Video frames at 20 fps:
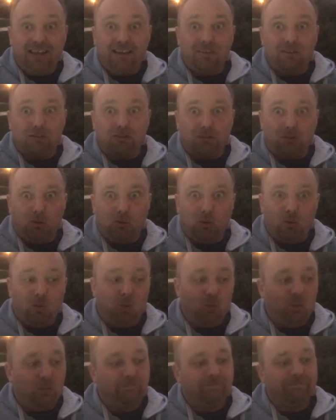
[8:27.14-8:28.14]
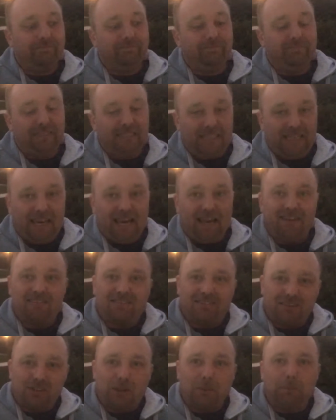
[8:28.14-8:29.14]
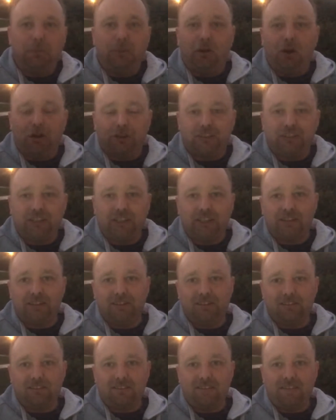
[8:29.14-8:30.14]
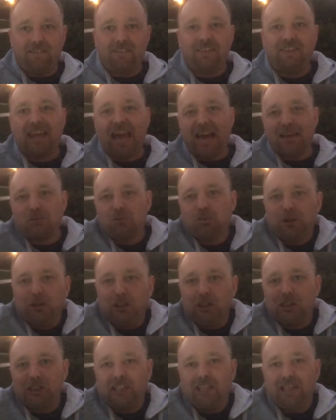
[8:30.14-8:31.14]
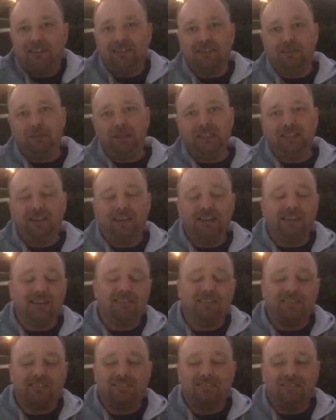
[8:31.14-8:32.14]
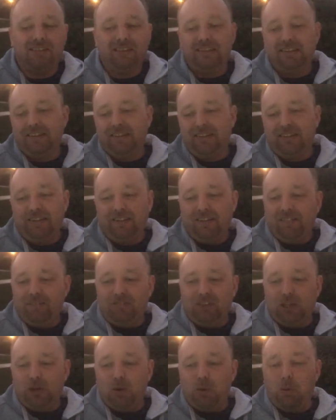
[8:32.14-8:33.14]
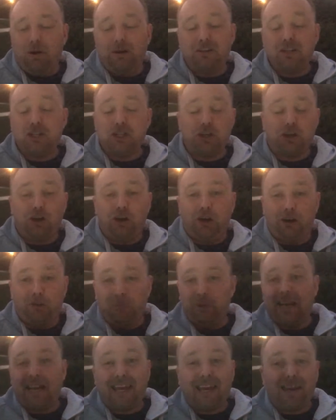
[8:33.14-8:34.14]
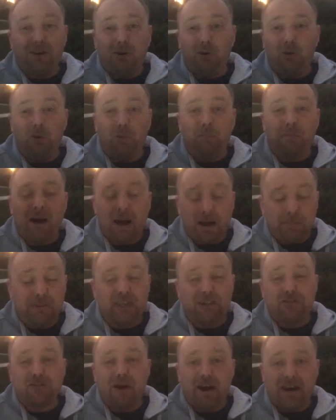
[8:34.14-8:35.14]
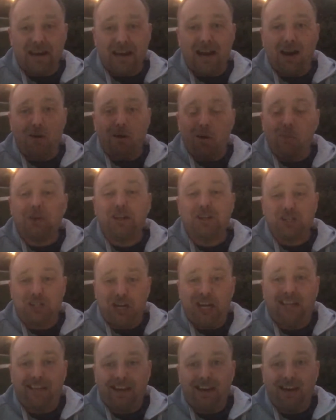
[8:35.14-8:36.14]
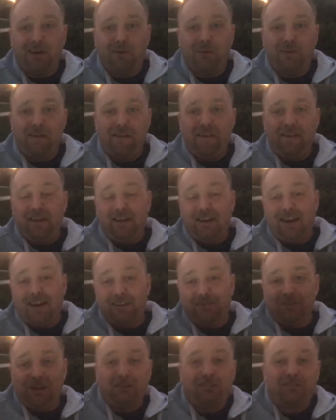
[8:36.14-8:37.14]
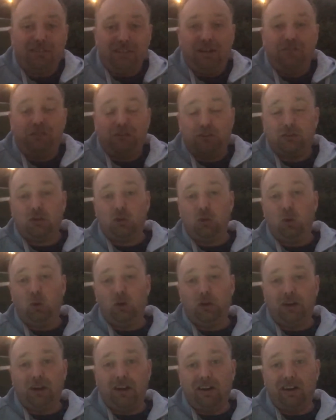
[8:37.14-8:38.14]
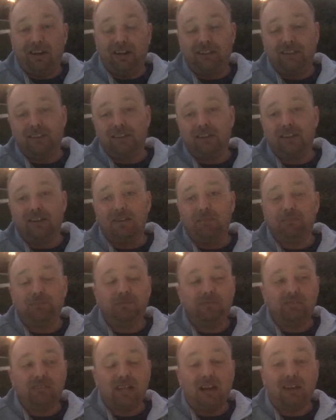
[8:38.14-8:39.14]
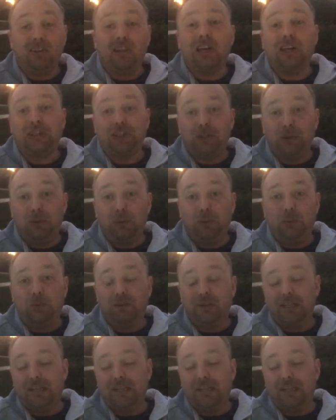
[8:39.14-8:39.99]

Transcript: So, yes, the plot thickens. That's what it looks like to me. It just, sure, when I get home, I'm going to try it out. I want to check it out, and I'll see if it's cool or not, and I'll let you know.